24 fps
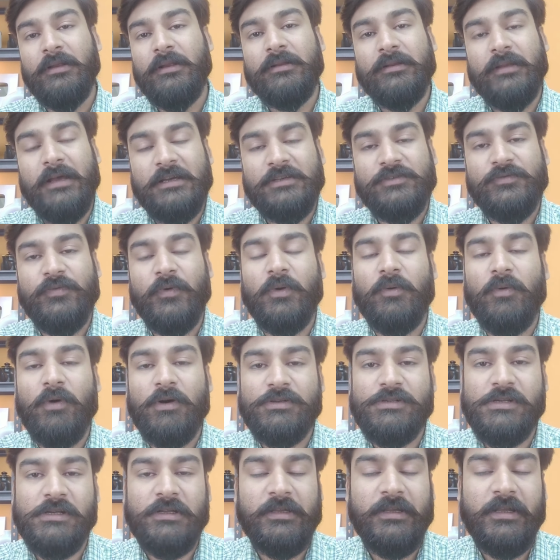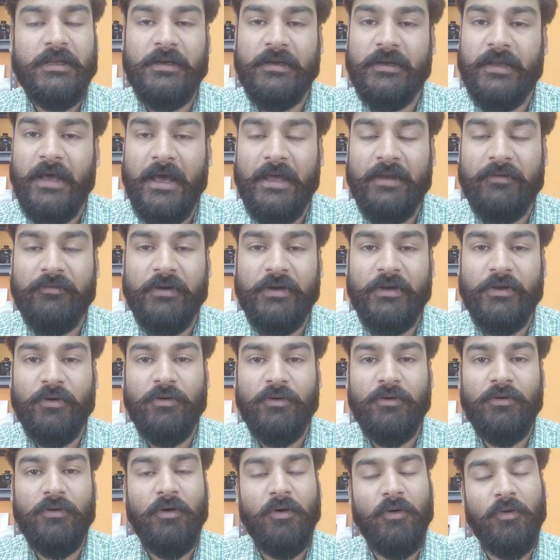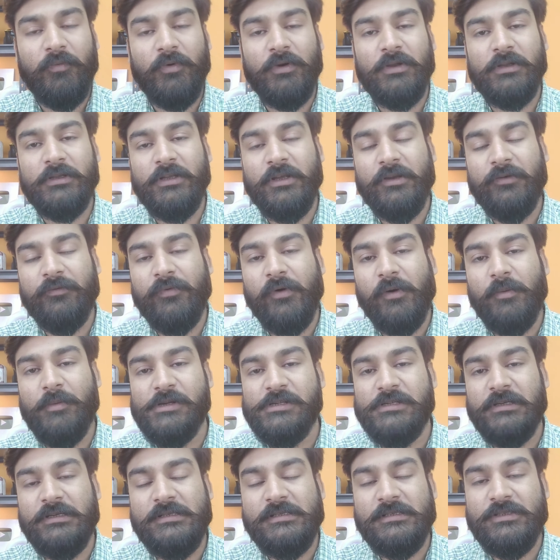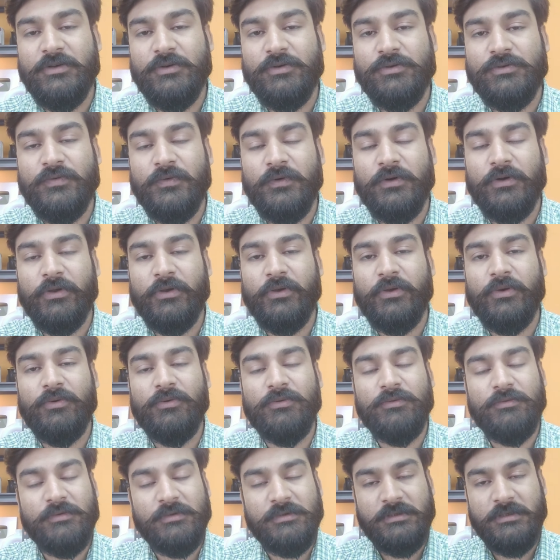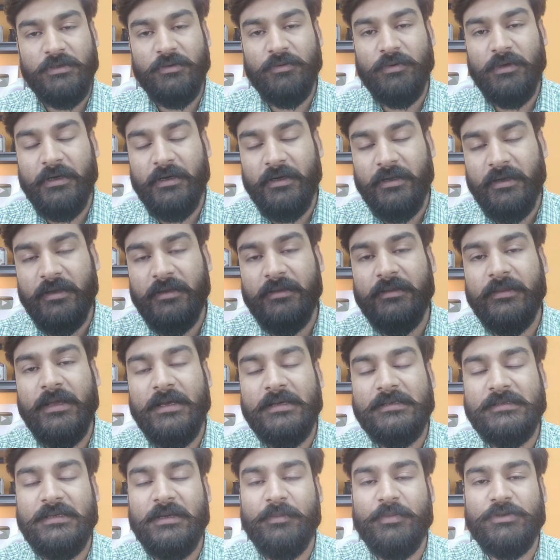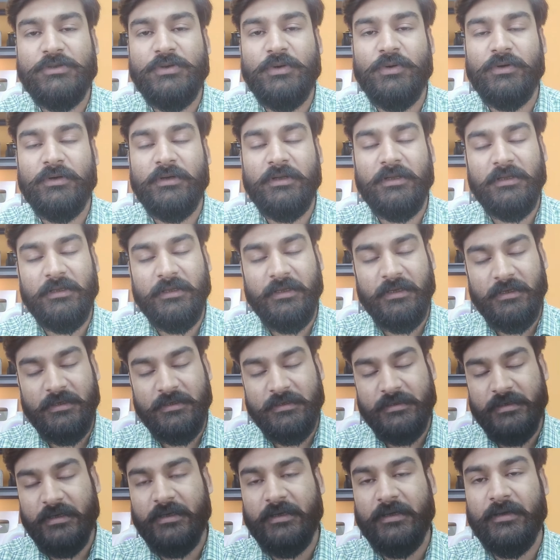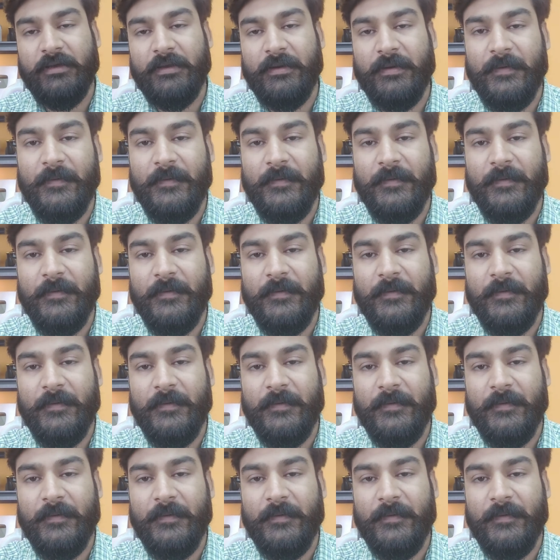Thanks for watching the entire video. Hopefully the information is useful to you. See you later in next episode. Till then, take care.